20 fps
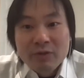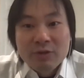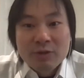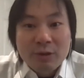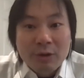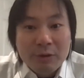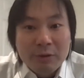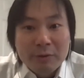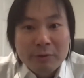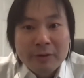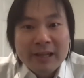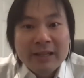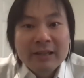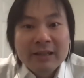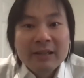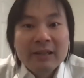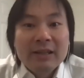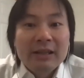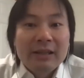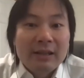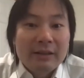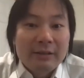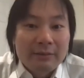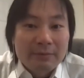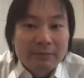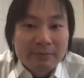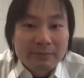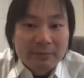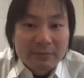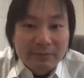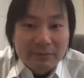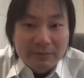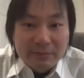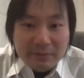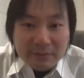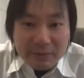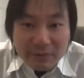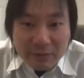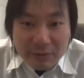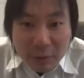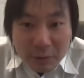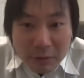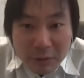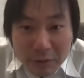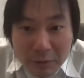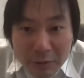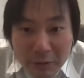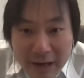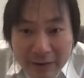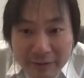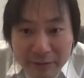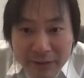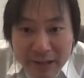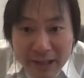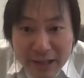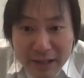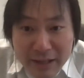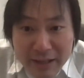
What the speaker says: journaling, photography,